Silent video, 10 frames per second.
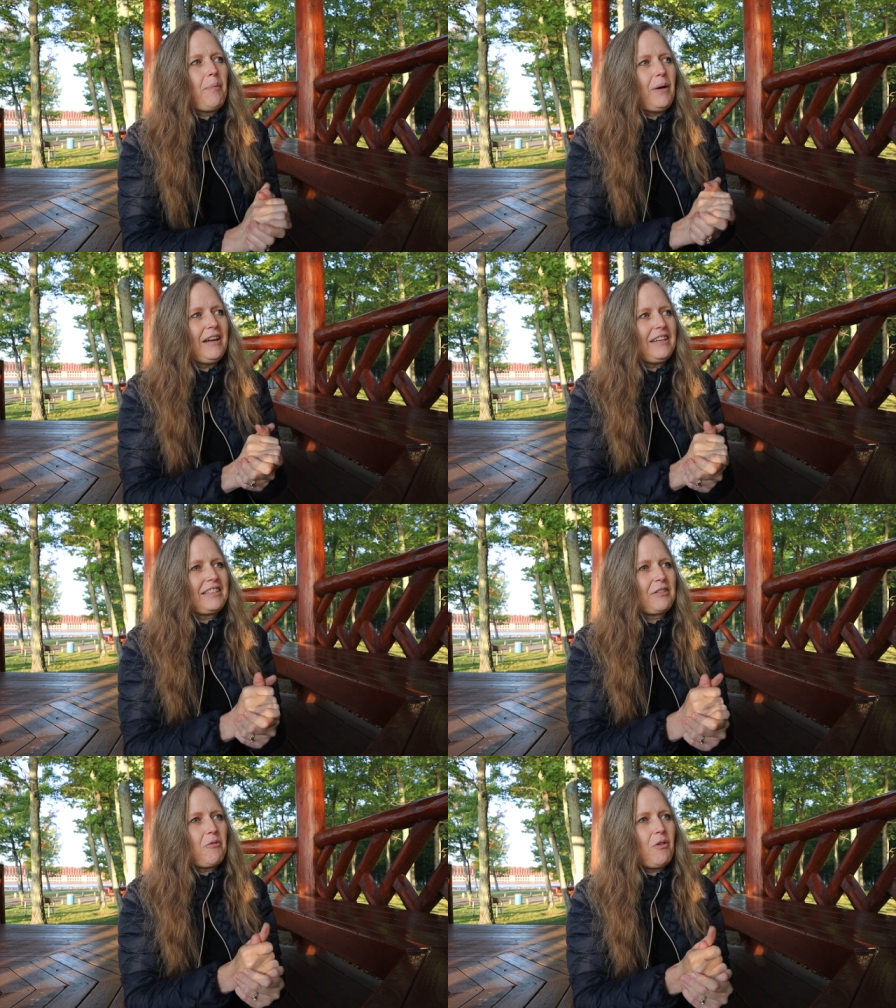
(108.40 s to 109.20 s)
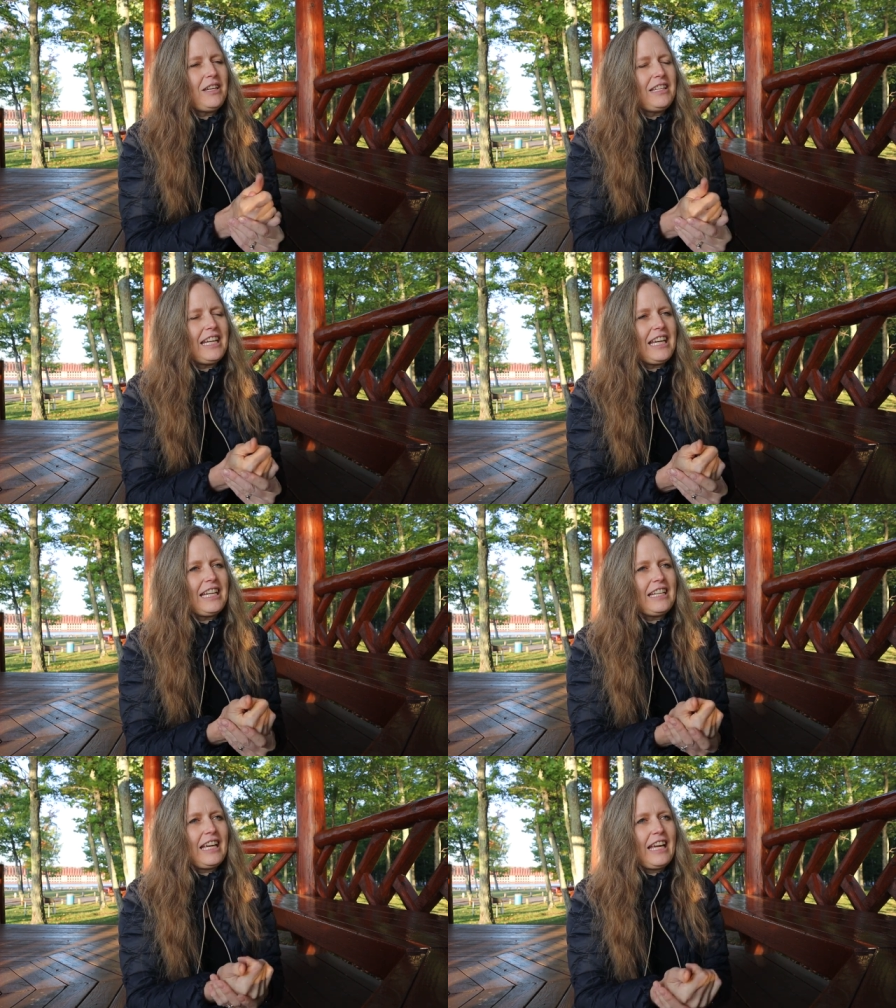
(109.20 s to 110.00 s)
But one
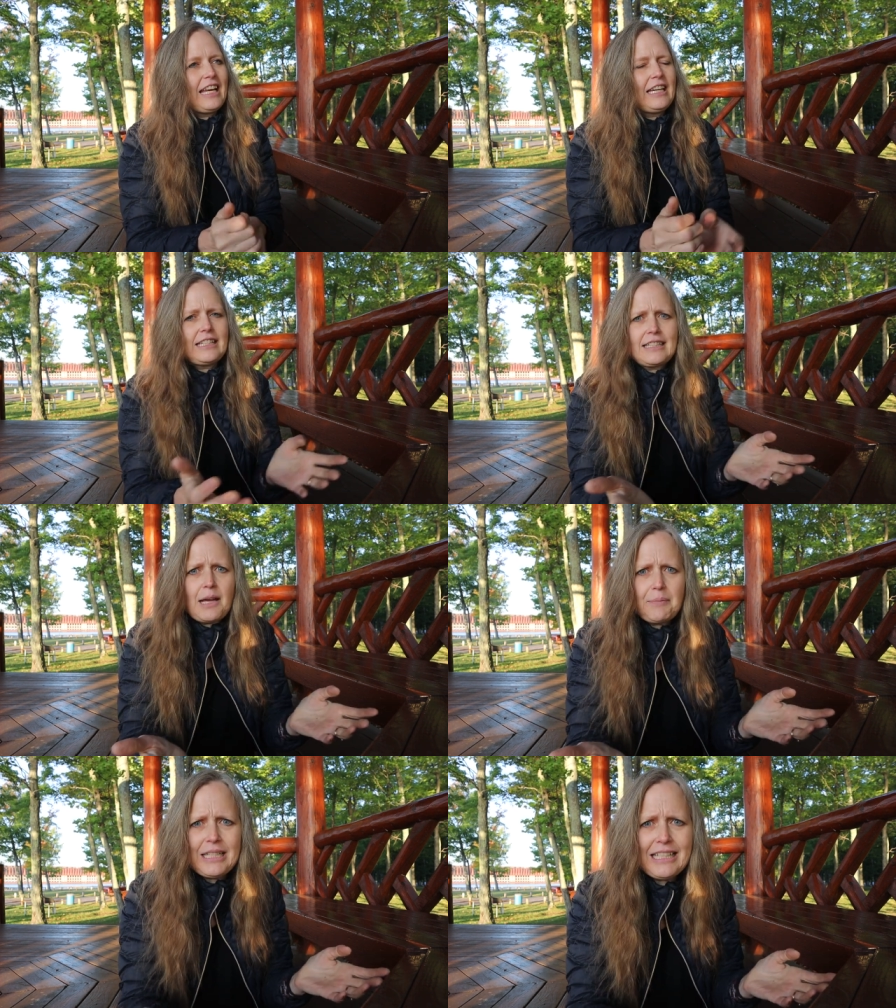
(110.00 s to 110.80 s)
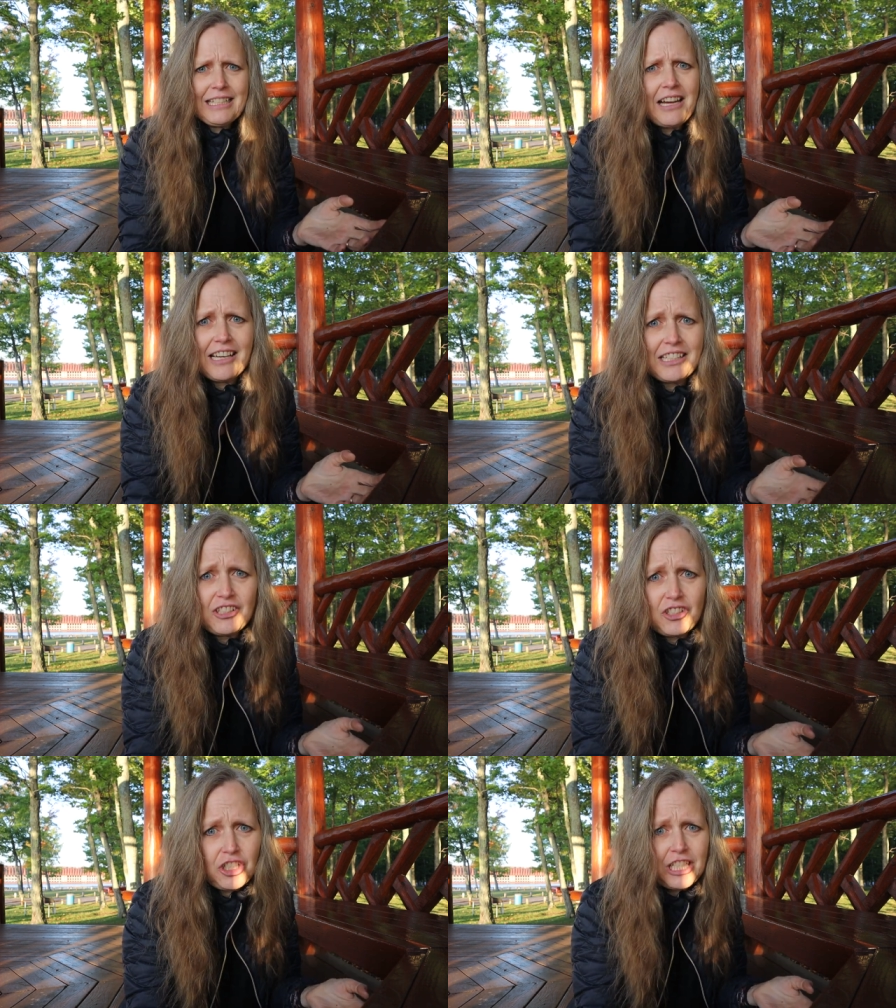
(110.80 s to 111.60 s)
day, and I stopped eating
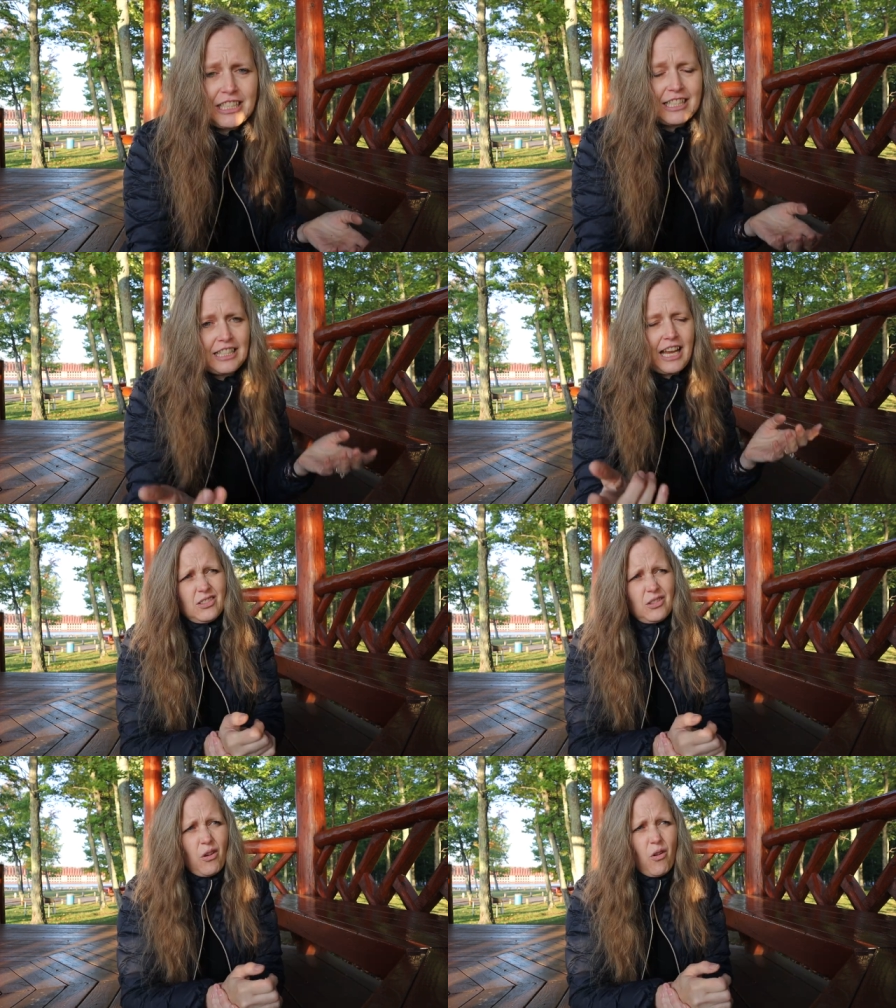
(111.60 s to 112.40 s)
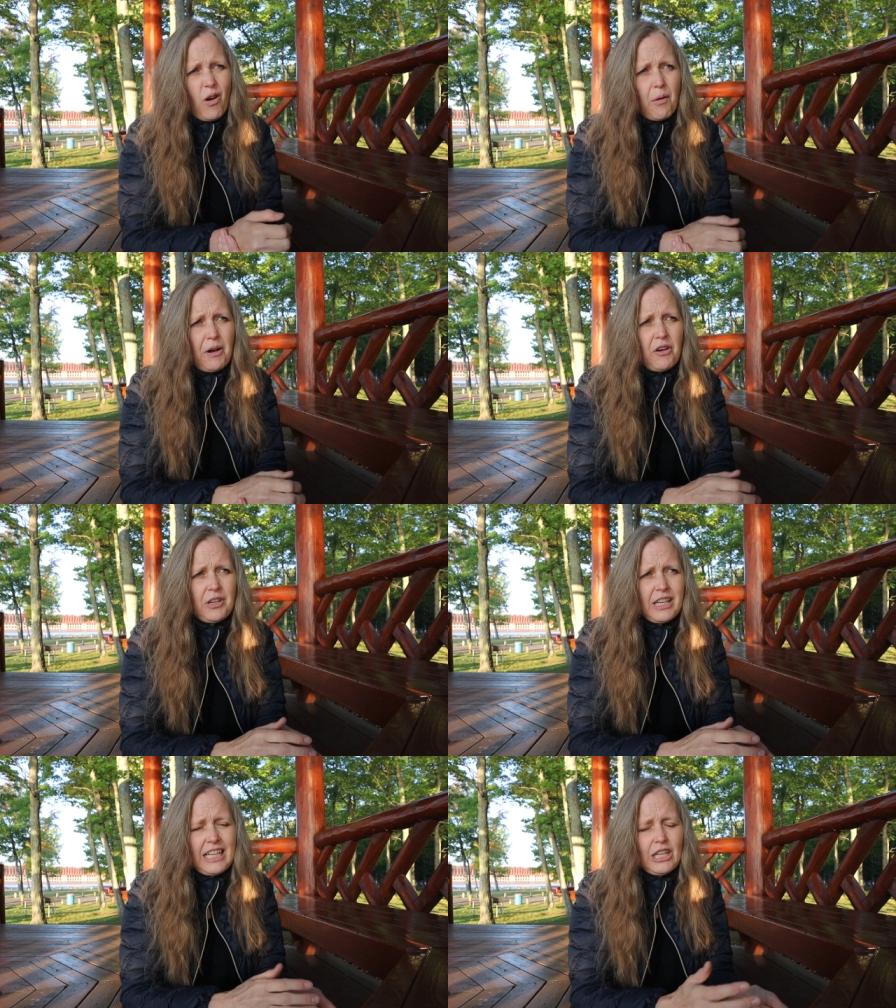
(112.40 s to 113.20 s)
cottage cheese. So
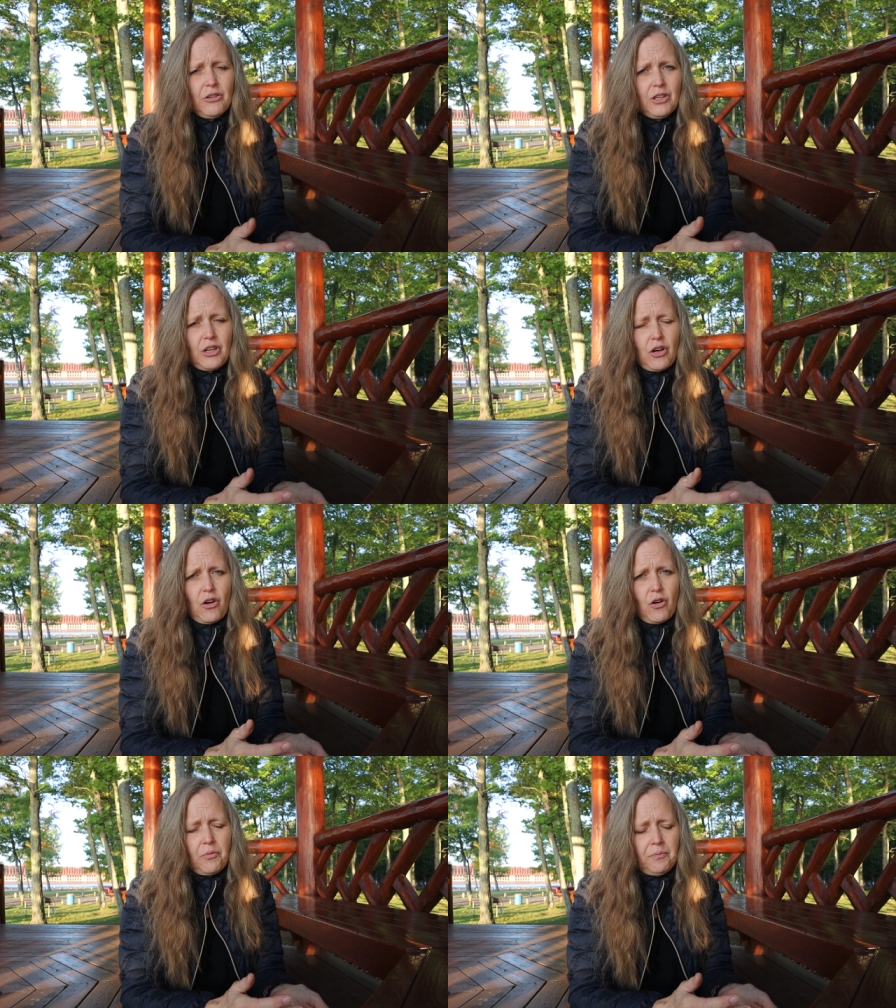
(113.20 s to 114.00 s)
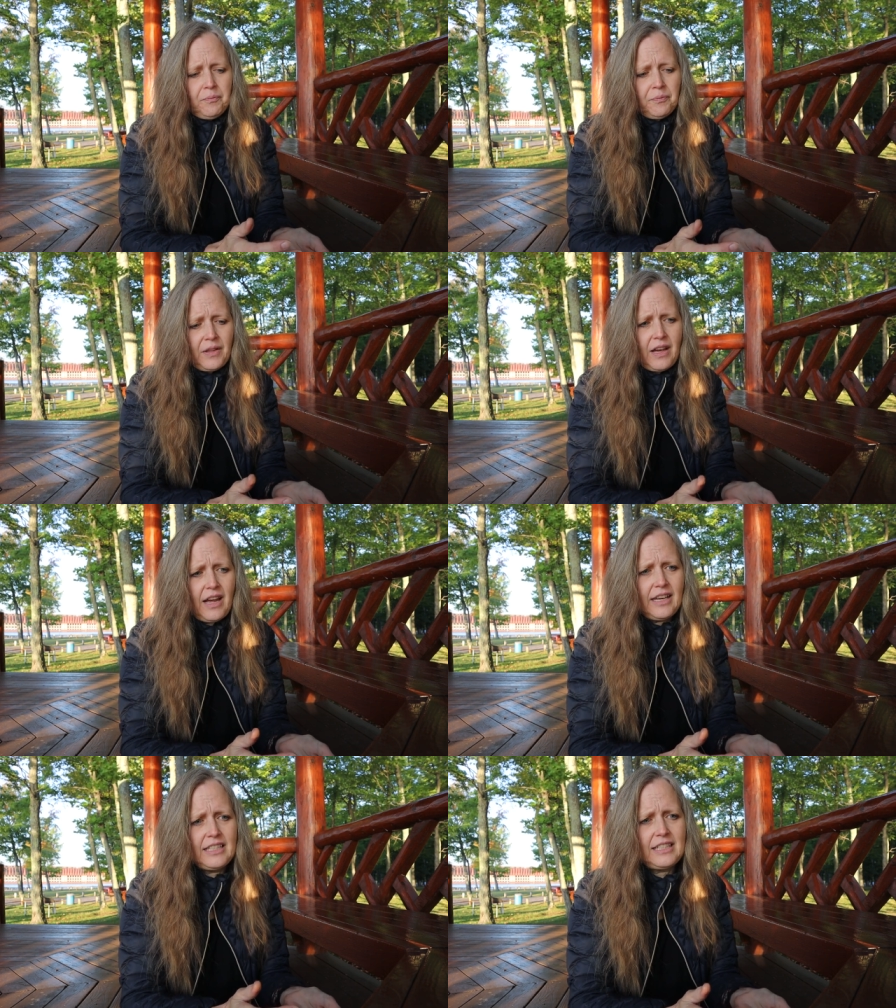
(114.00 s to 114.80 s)
about a year ago,
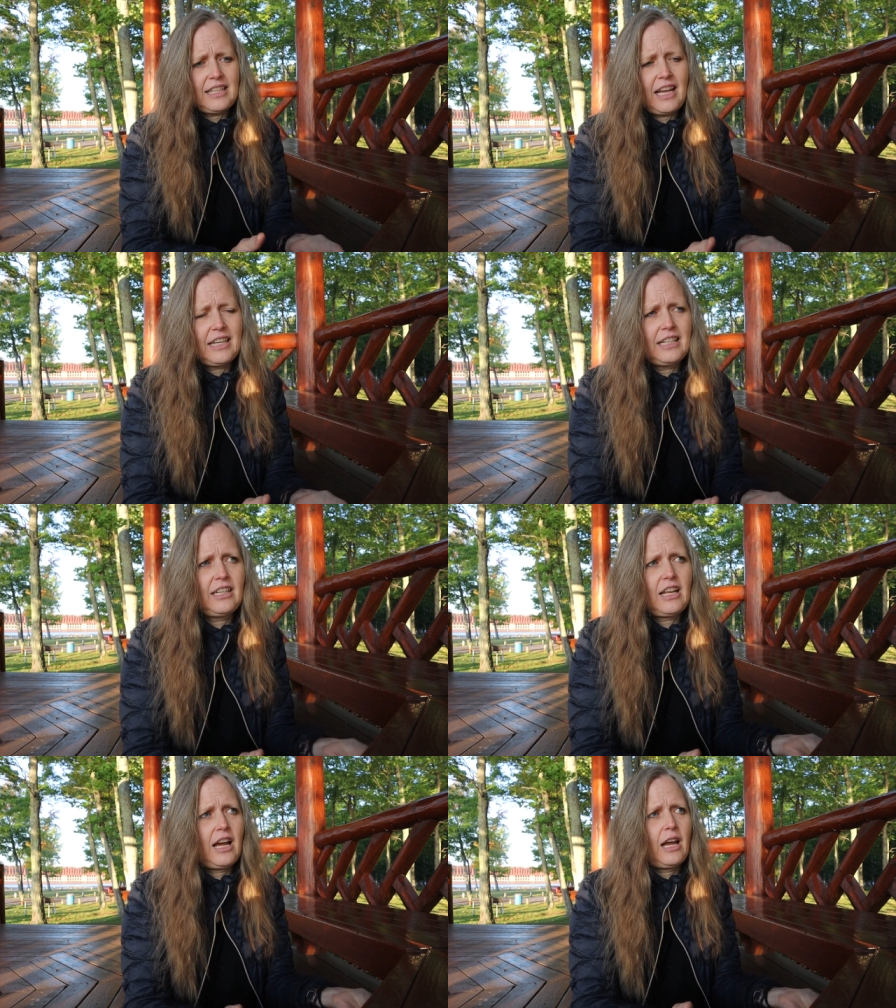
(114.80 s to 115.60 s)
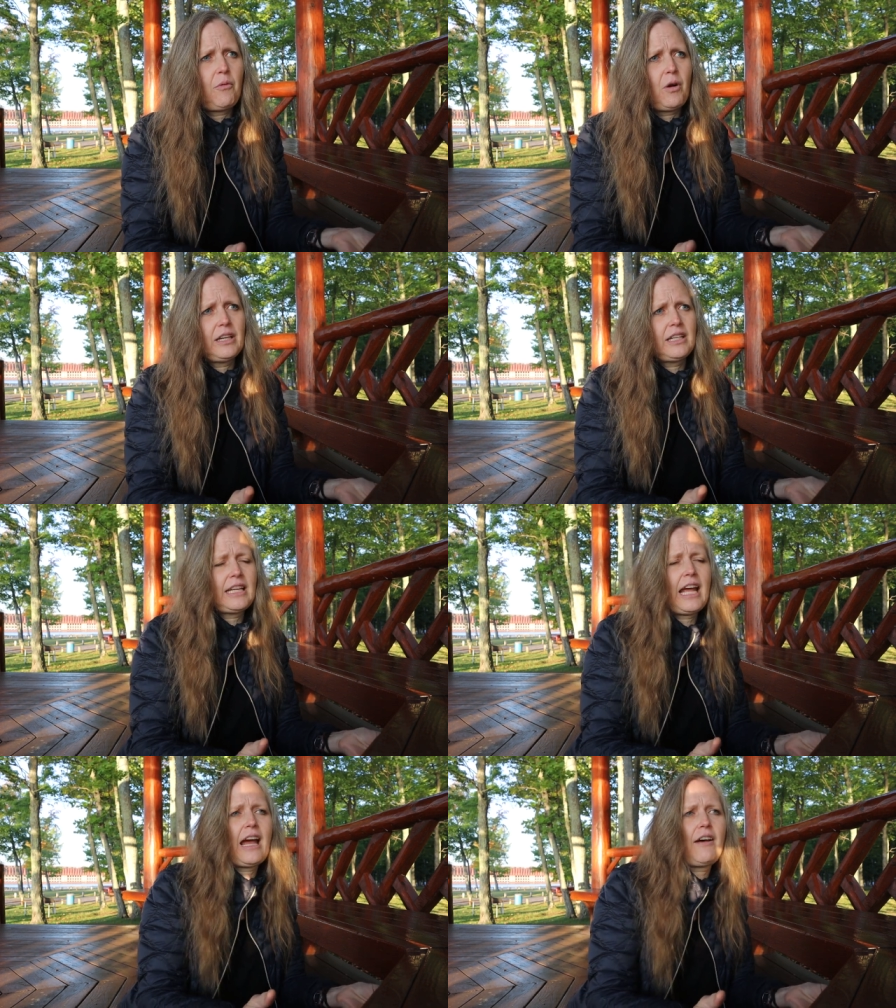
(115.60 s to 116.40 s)
I decided I wanted
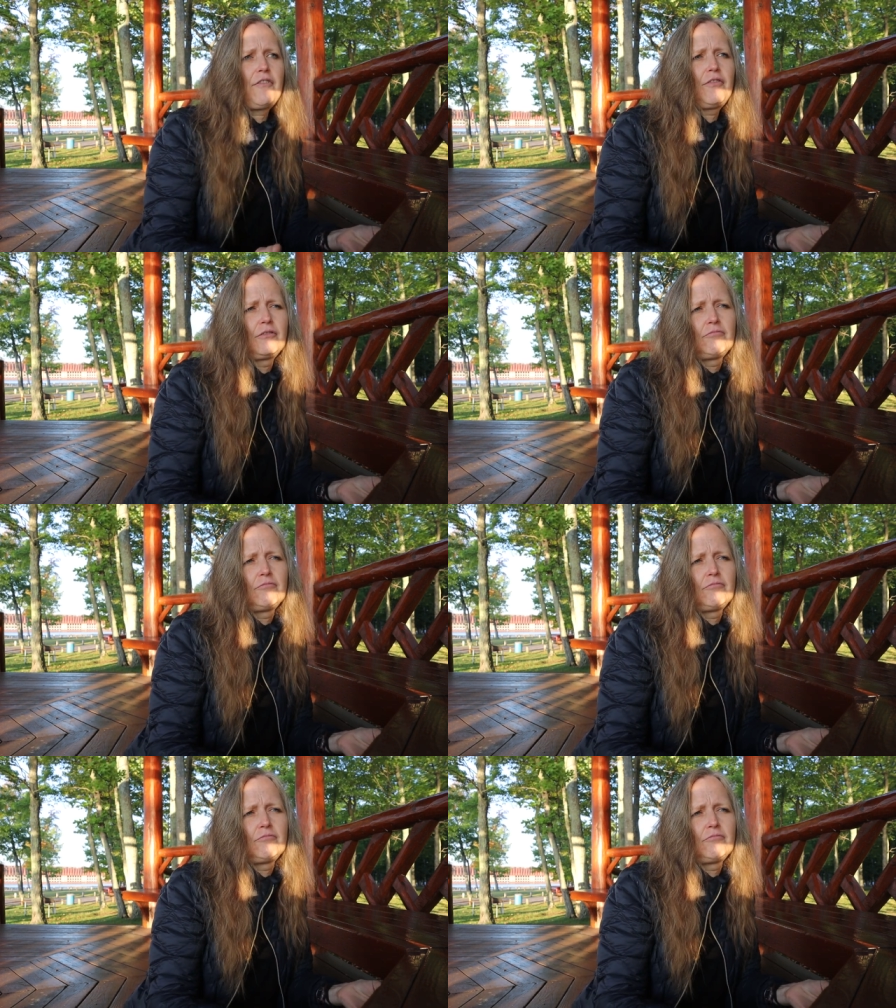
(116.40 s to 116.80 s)
to have